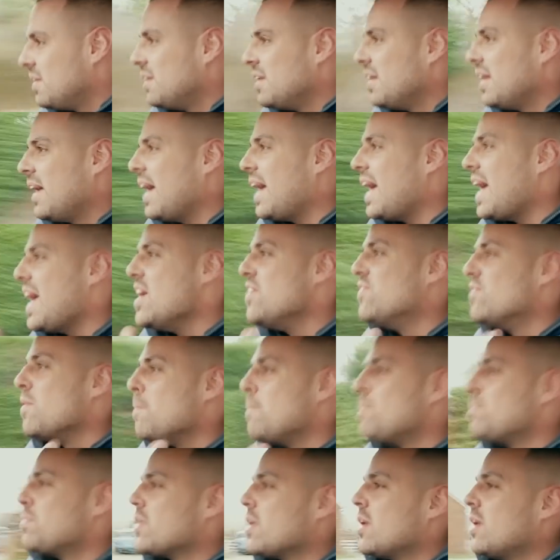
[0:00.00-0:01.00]
It
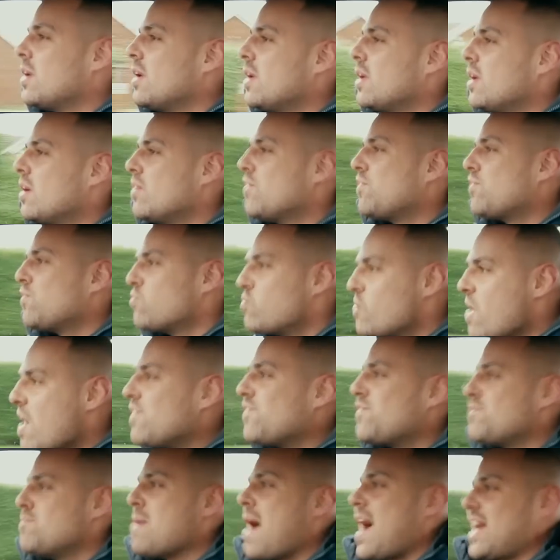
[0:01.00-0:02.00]
even
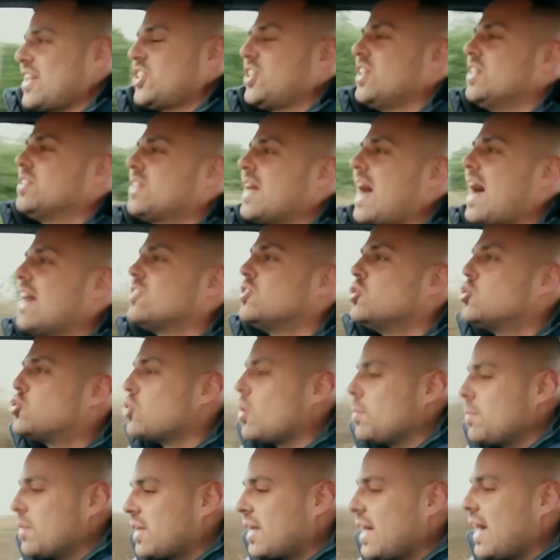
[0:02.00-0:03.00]
rev matches as you
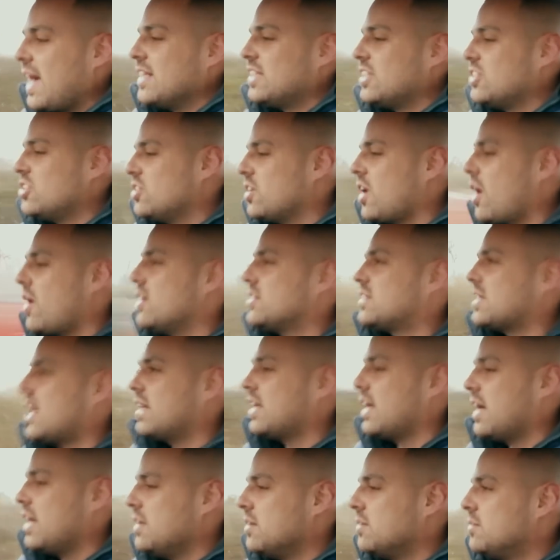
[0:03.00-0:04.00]
drop the gear. Did you notice that
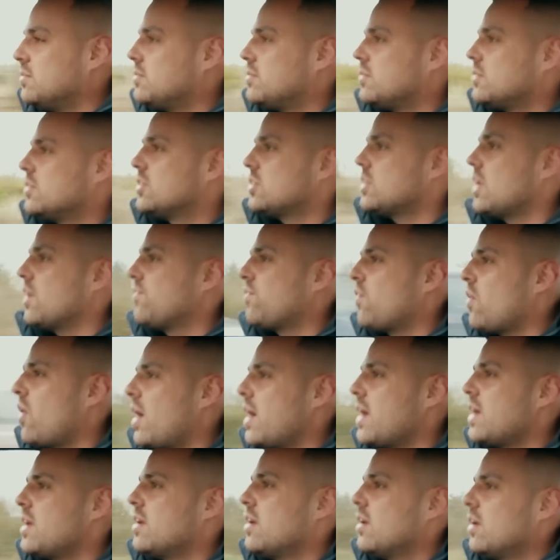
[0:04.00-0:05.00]
then? So if
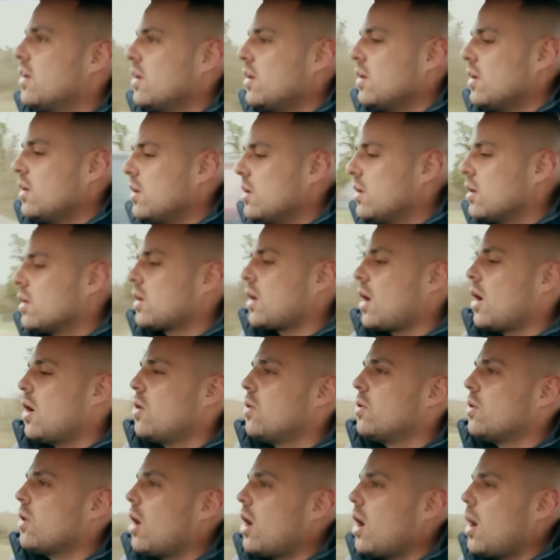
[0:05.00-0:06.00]
I
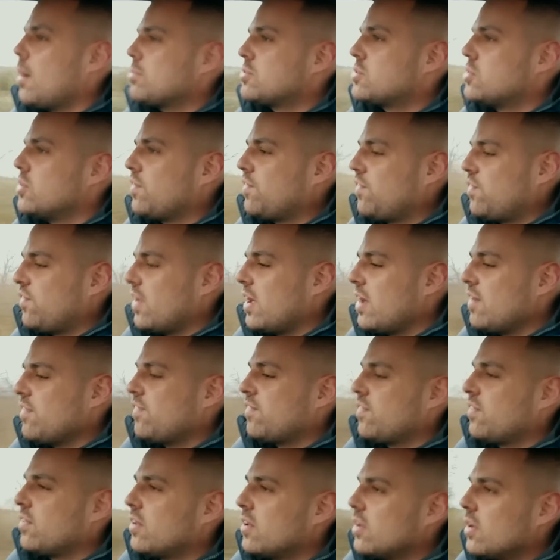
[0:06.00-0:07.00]
go up to fifth,
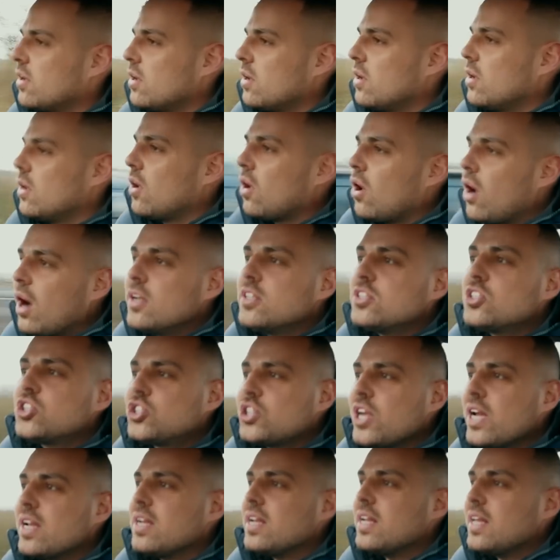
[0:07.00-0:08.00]
I
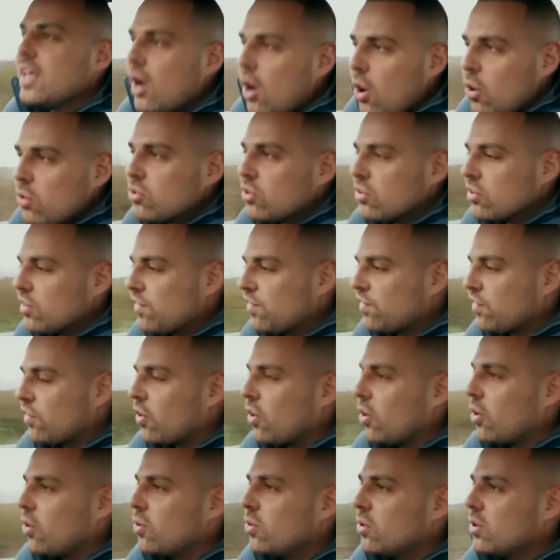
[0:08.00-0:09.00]
gently hold on the
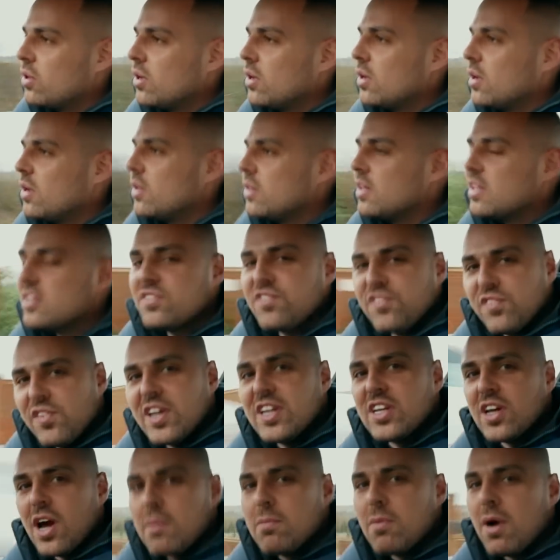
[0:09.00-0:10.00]
throttle. This
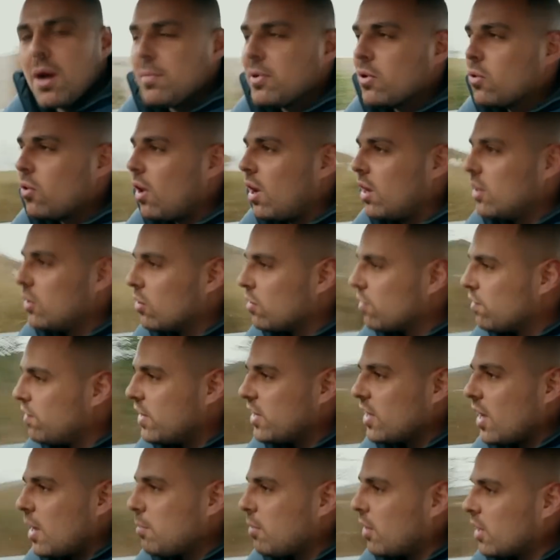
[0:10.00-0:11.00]
video might be quite a long
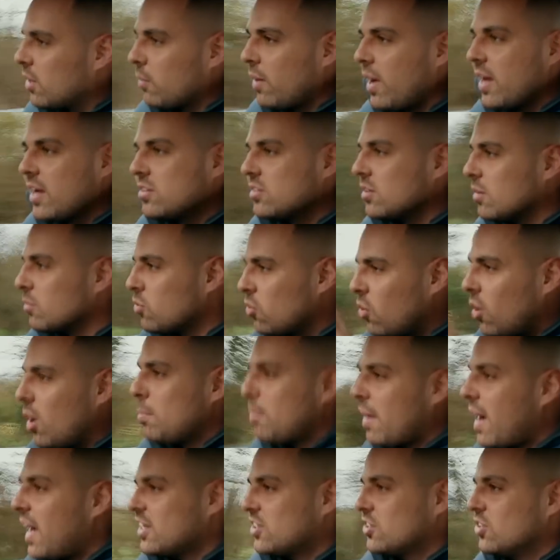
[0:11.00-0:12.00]
video, by the way, because I'm quite
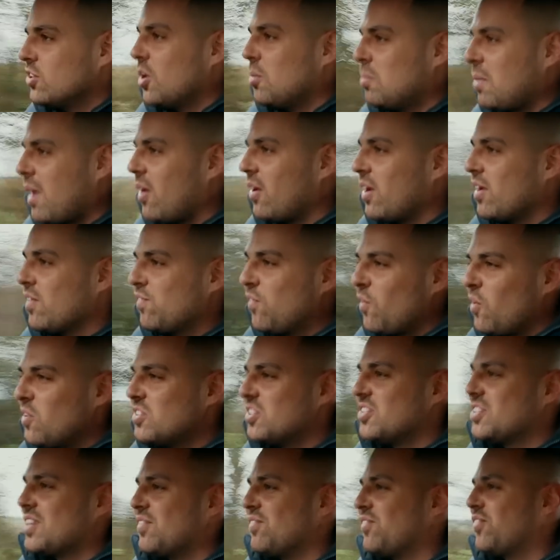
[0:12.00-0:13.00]
passionate about
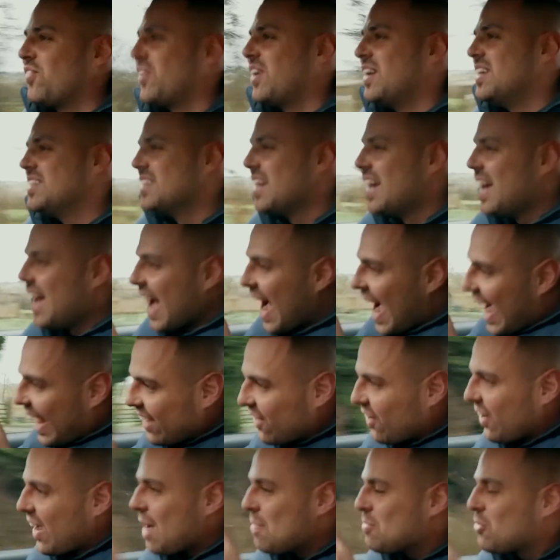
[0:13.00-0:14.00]
E46 M3s and
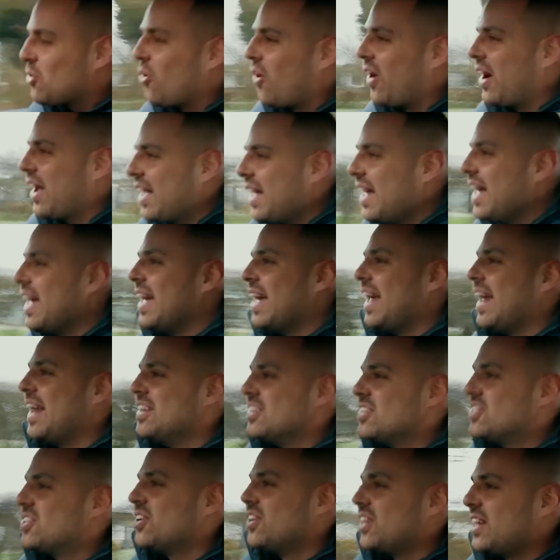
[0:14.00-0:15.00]
I am quite
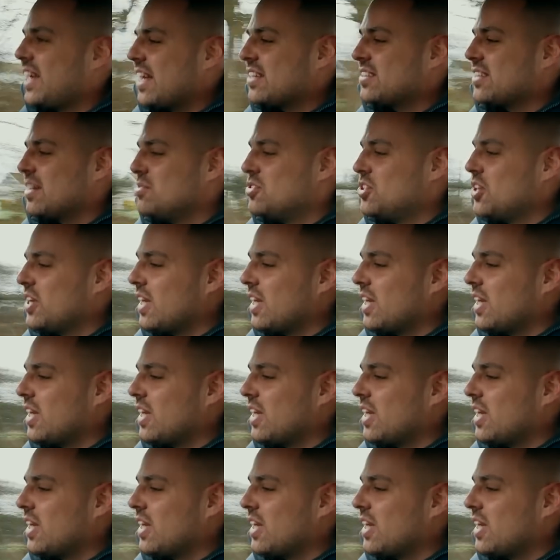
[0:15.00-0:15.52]
into the SMG